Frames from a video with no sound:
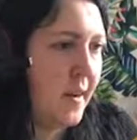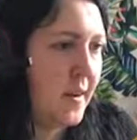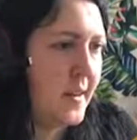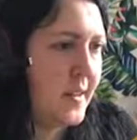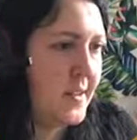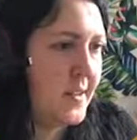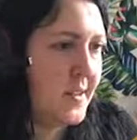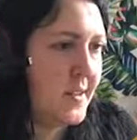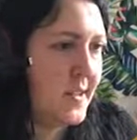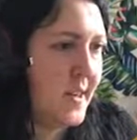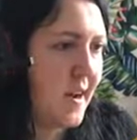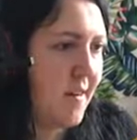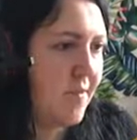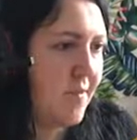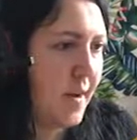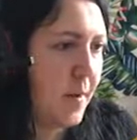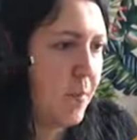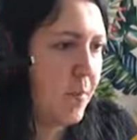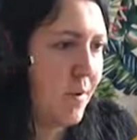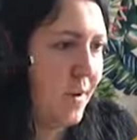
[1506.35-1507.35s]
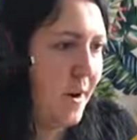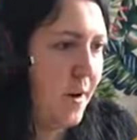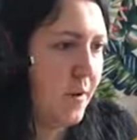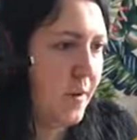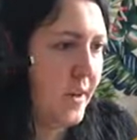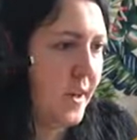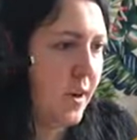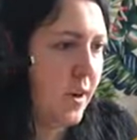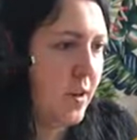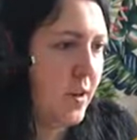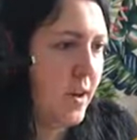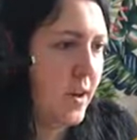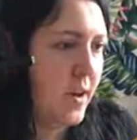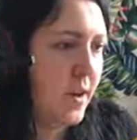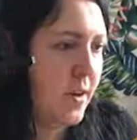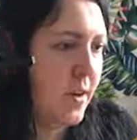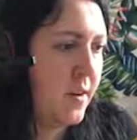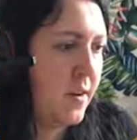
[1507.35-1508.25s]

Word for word: It doesn't have that browny colour.